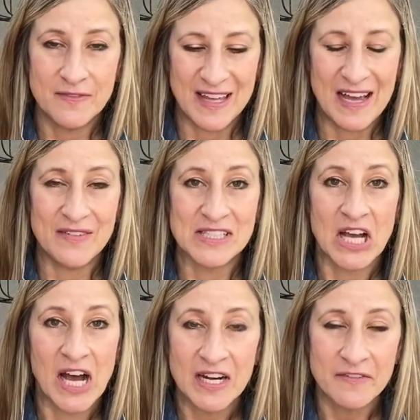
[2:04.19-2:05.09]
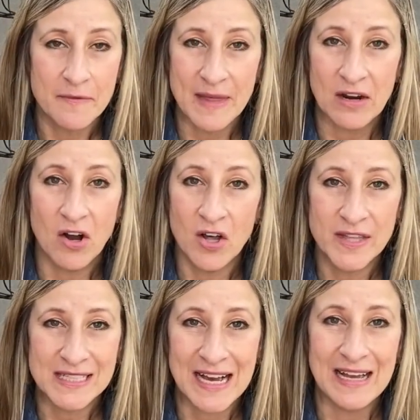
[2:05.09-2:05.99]
They have a ton of them there all the
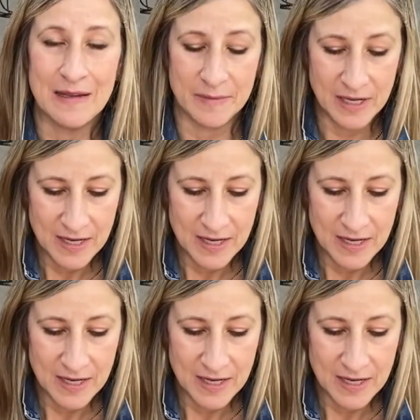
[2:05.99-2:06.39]
time.